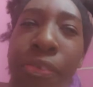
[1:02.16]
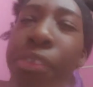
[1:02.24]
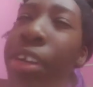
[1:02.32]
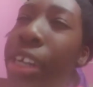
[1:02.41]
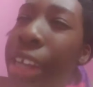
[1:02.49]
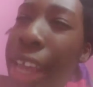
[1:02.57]

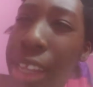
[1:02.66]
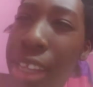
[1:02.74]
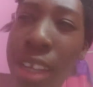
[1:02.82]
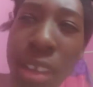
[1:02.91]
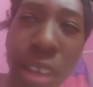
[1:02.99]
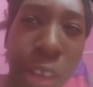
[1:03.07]
fourth day I
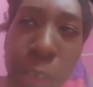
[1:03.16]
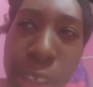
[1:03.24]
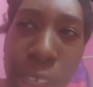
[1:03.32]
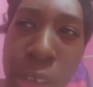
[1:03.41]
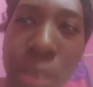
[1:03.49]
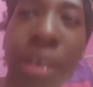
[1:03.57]
think of my
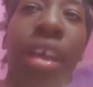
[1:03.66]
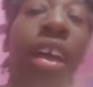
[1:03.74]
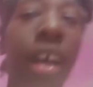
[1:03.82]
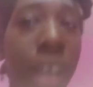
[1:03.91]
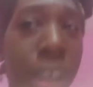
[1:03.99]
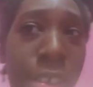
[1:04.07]
cycle.
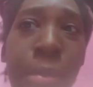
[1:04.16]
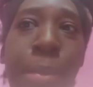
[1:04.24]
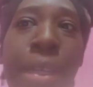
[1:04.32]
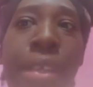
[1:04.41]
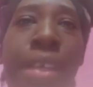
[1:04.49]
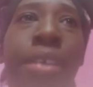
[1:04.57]
Also on
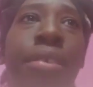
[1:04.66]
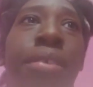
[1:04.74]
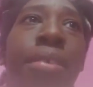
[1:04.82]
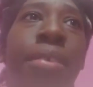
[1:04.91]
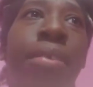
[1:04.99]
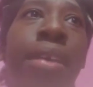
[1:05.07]
my cycle,
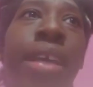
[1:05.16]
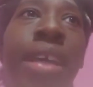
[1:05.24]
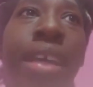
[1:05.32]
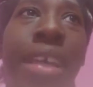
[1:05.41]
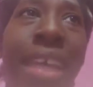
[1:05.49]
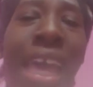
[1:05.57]
so
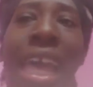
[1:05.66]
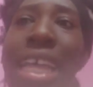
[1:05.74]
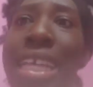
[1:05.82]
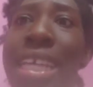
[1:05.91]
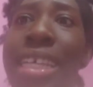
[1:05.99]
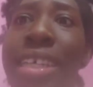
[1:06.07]
yeah,
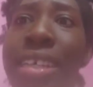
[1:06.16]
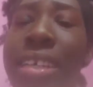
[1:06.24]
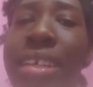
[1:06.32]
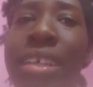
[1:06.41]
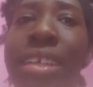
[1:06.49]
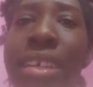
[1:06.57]

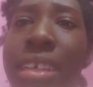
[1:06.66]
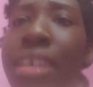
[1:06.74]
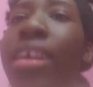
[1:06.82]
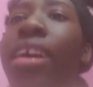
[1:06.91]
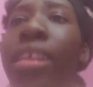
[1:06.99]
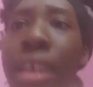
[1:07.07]

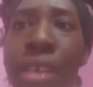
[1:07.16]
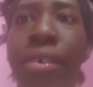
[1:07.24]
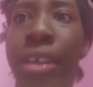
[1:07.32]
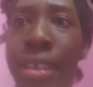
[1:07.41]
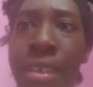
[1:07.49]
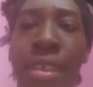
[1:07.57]
a lot of
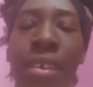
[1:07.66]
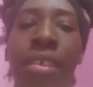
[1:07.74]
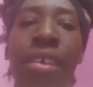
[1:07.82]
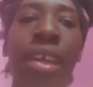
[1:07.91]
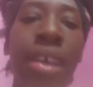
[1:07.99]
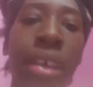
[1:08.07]
craziness.
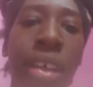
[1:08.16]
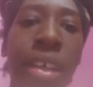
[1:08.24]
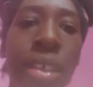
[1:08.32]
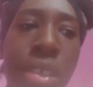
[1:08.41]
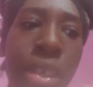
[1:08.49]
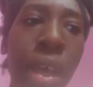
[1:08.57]

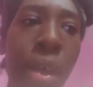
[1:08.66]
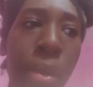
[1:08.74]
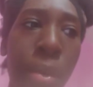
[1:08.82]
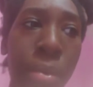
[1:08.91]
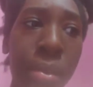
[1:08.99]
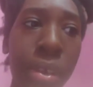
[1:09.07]

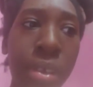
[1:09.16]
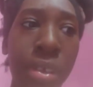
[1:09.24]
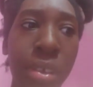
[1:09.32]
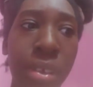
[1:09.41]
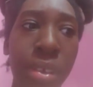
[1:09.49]
So,